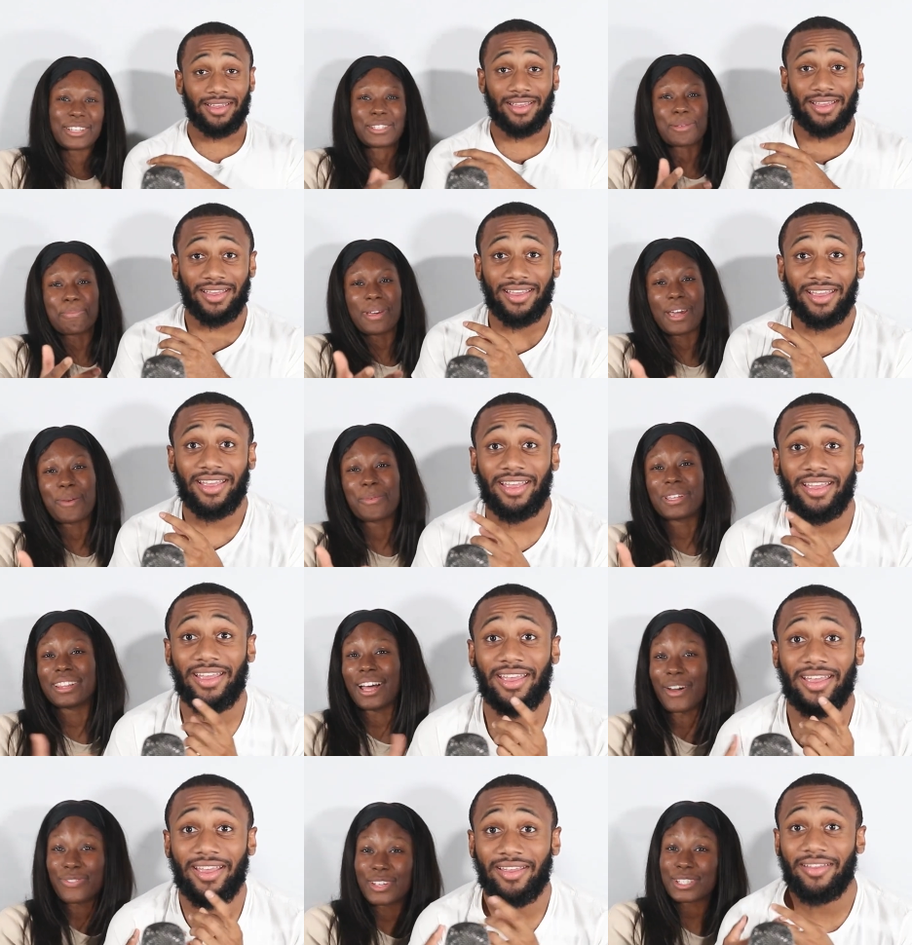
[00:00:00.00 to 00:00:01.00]
Speaker 1: Listen, man, we
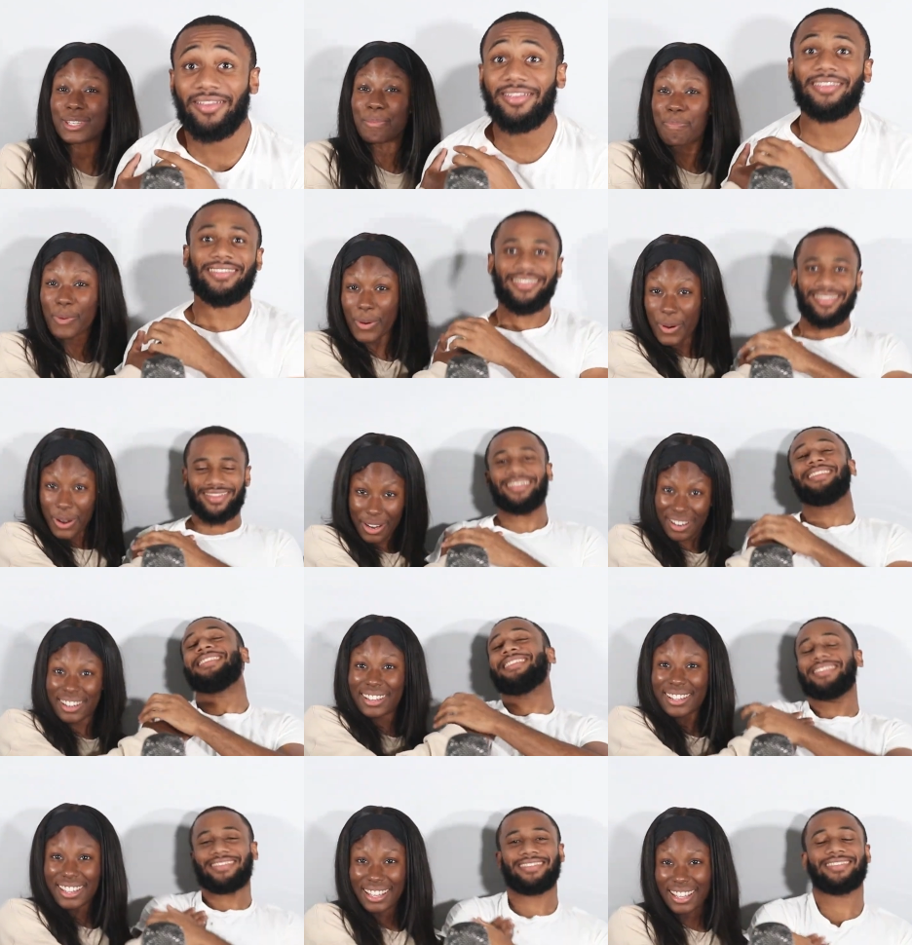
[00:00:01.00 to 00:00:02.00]
love the
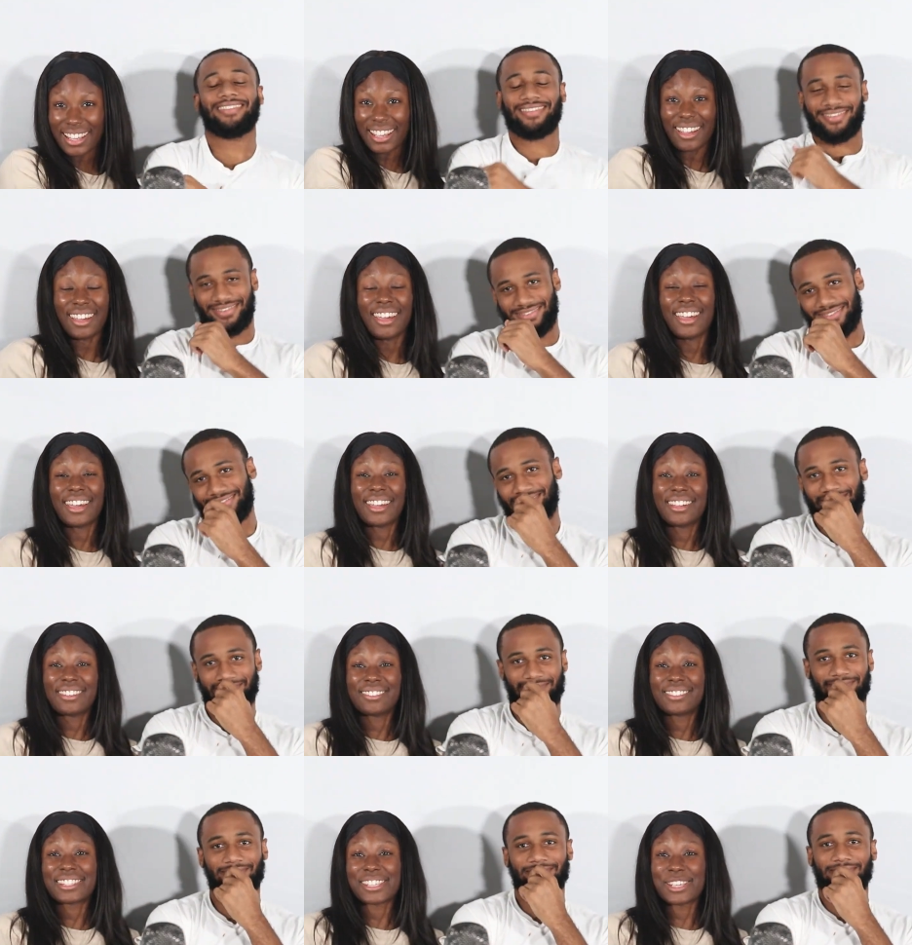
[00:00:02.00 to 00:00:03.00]
support,
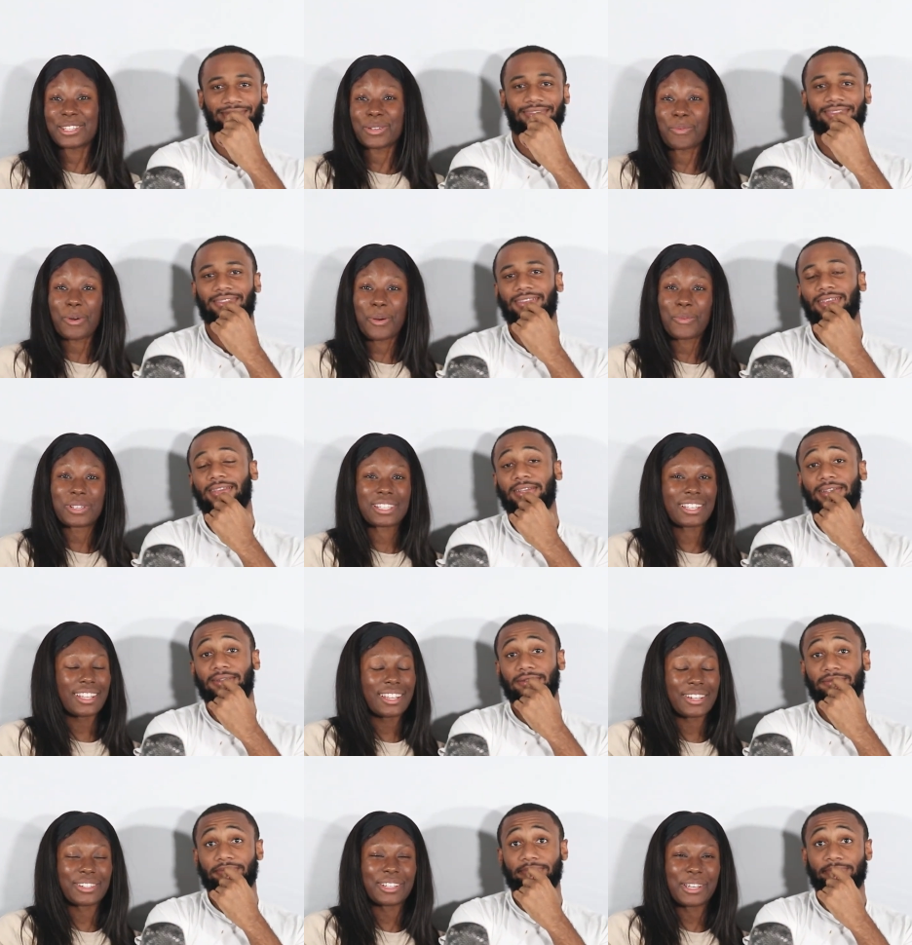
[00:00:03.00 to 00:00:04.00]
and season one was
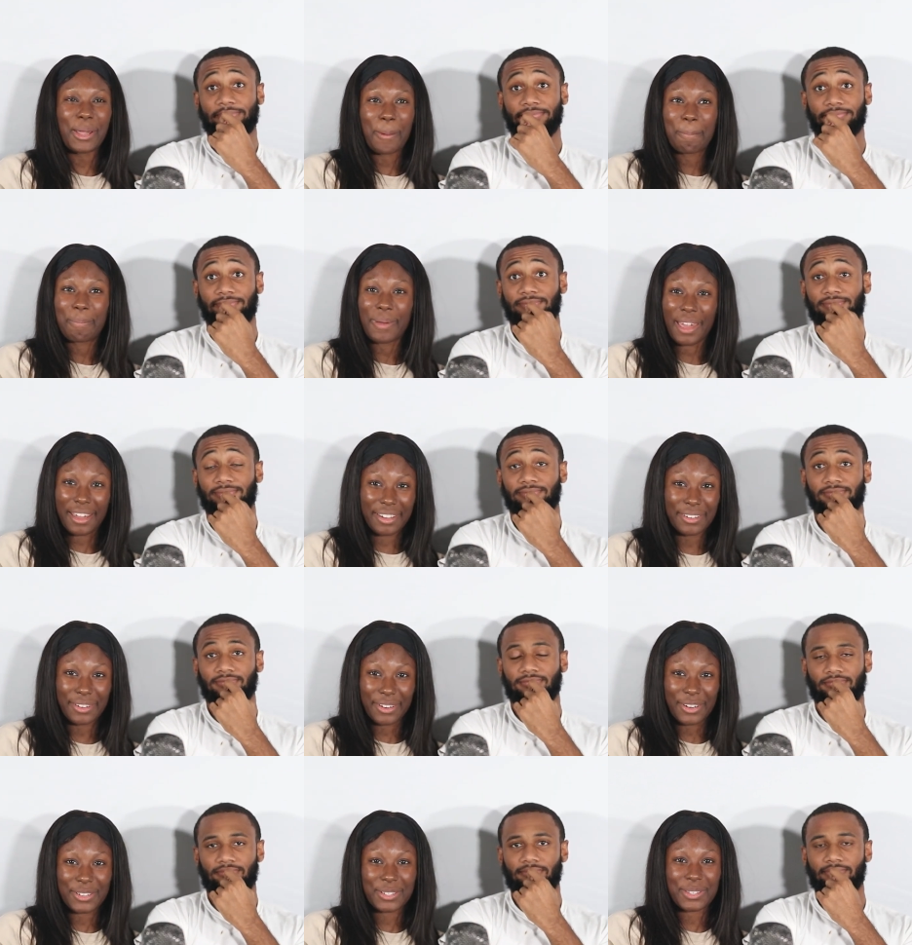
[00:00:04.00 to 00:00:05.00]
clearly a
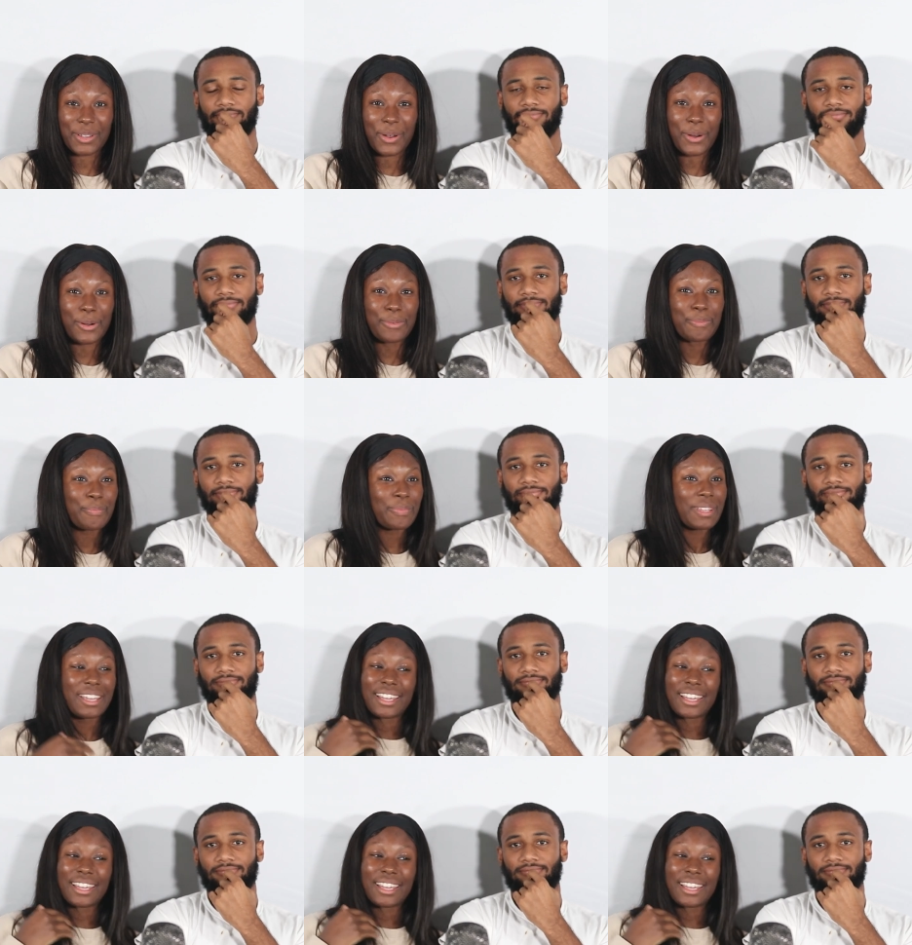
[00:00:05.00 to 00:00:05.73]
banger. So,